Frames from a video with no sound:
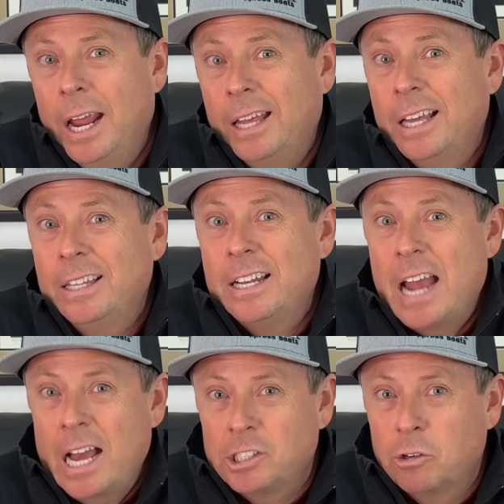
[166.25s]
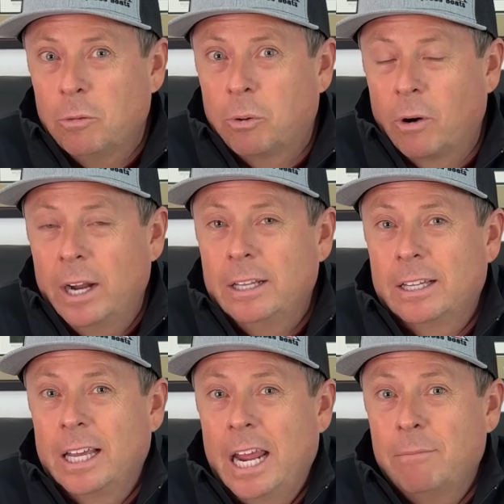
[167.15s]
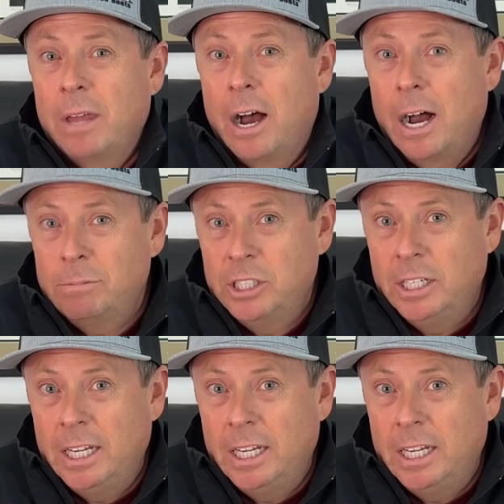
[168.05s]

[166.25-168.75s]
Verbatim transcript: And then the natural prey that they gave them the option